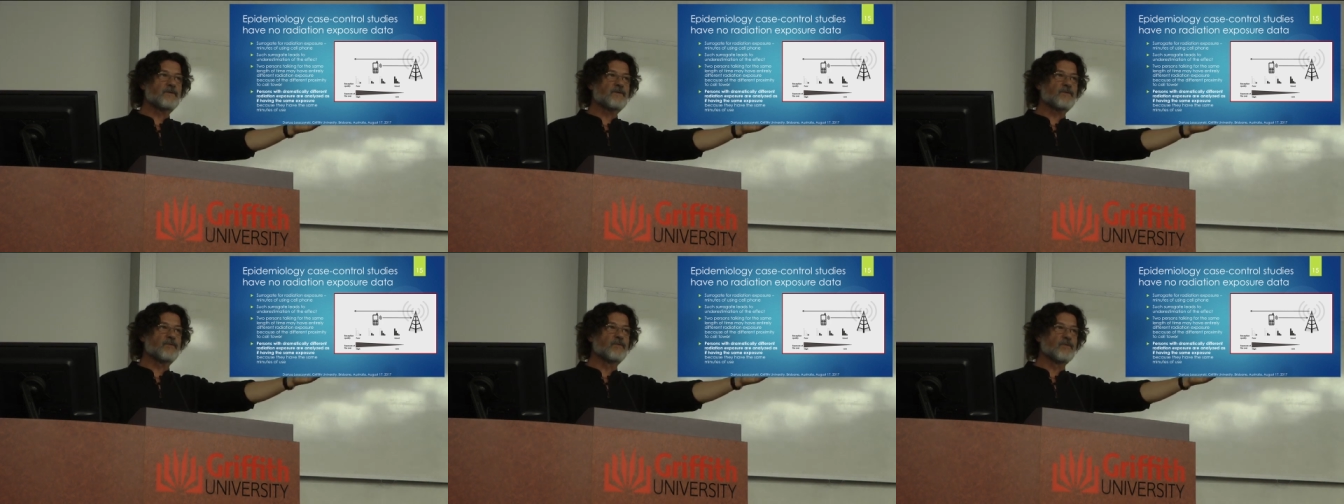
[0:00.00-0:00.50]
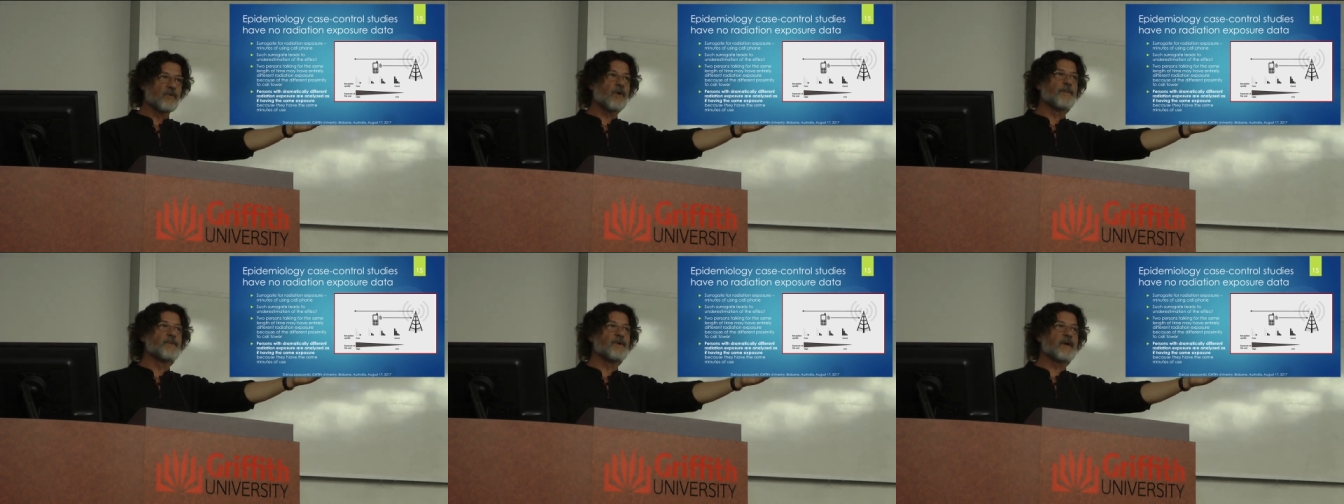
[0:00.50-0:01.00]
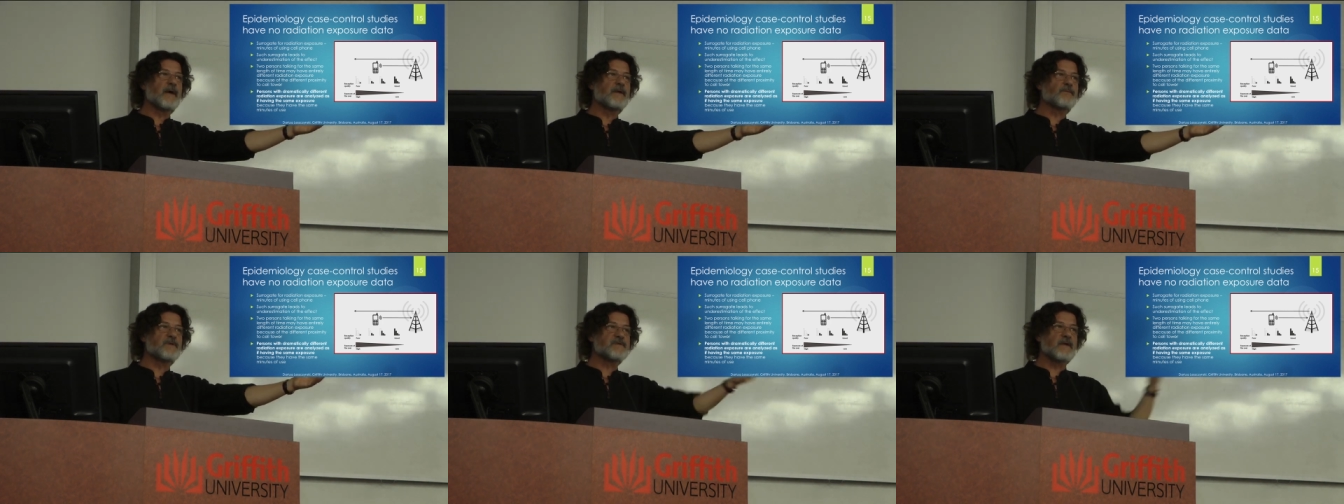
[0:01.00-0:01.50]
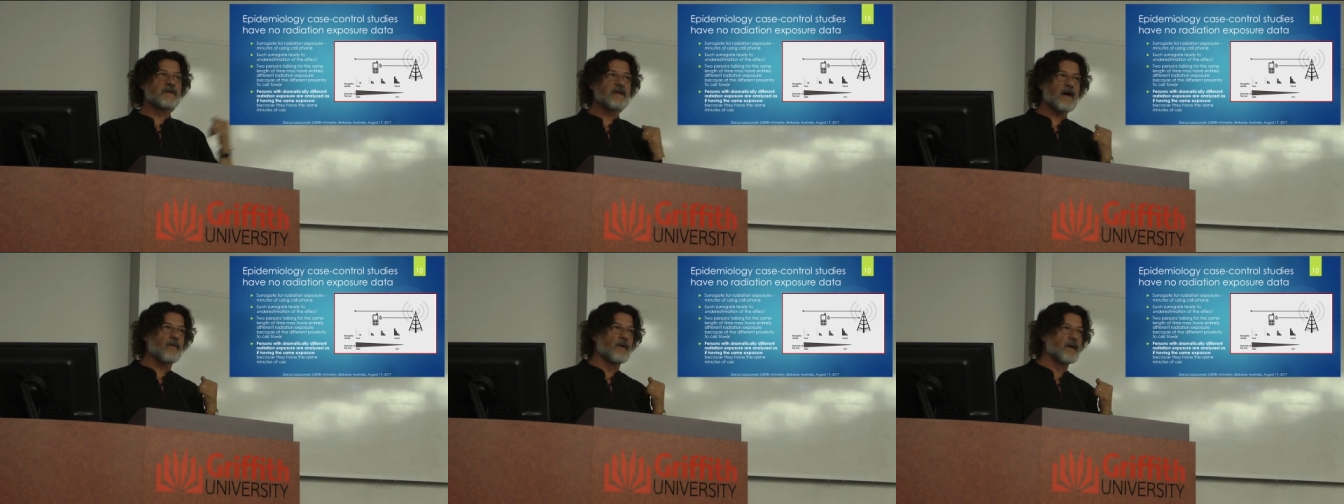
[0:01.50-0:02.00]
to communicate with cell
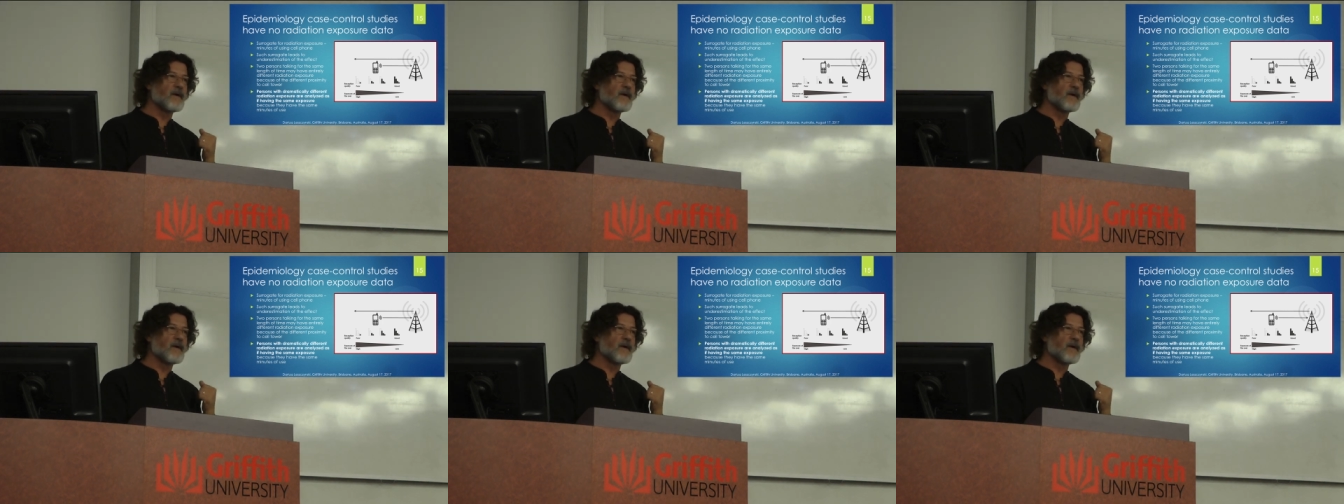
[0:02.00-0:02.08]
tower.